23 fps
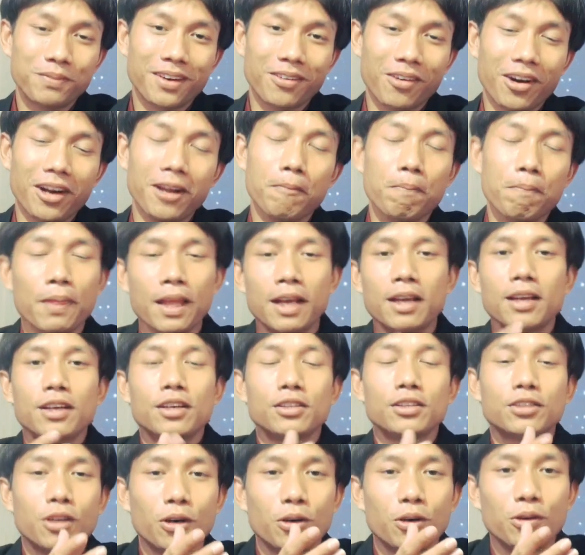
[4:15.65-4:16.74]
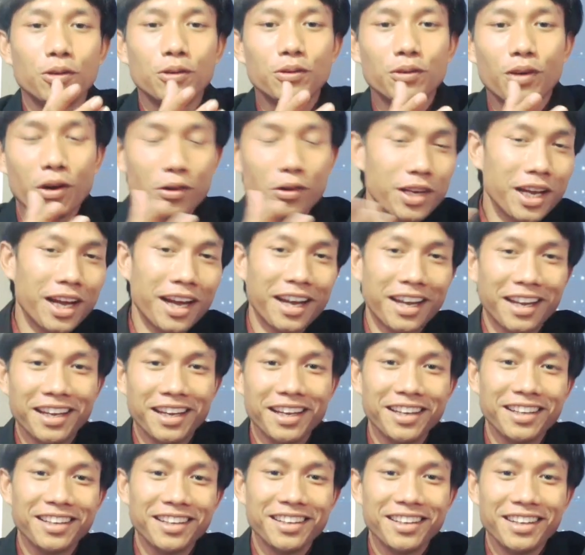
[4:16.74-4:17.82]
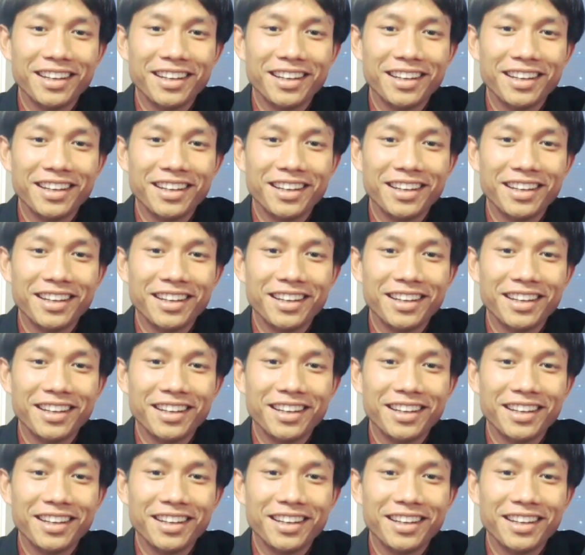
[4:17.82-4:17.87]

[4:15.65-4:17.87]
all right? So, okay,